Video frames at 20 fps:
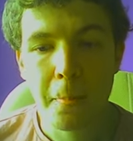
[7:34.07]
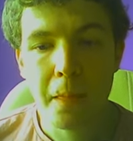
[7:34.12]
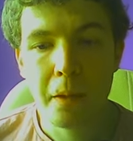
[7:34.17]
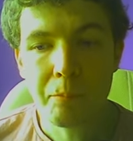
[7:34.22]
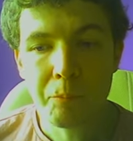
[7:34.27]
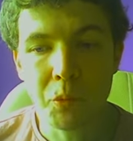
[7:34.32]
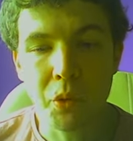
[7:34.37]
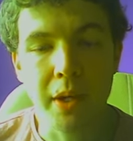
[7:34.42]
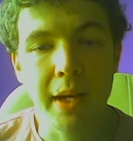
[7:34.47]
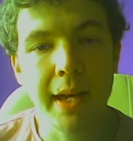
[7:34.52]

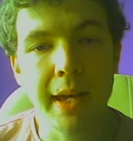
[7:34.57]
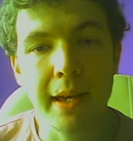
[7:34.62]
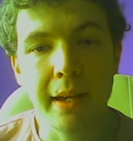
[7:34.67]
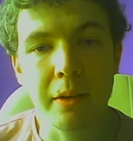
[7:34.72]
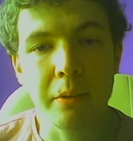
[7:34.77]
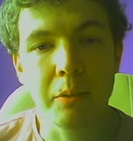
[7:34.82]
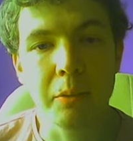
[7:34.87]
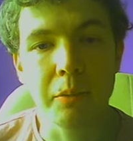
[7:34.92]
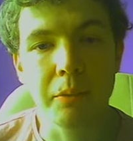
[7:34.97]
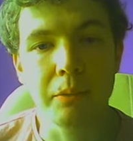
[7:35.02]
you
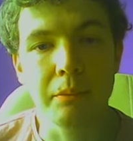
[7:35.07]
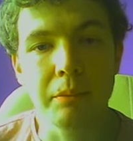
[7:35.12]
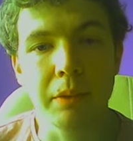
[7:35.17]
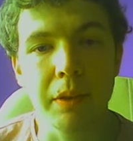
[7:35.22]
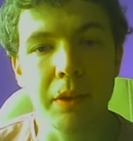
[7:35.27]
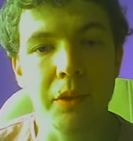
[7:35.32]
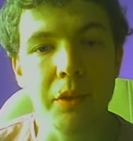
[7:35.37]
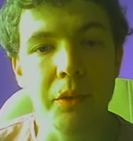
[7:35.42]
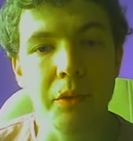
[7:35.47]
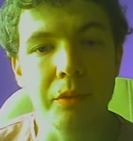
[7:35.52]
had
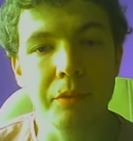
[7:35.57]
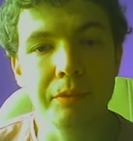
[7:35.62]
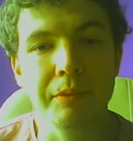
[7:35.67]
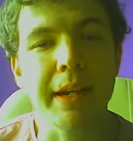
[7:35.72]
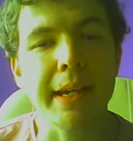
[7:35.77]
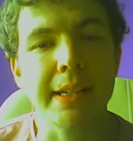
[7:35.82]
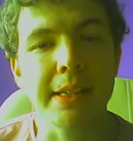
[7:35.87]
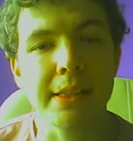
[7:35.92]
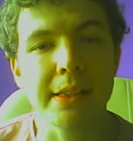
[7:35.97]
and you face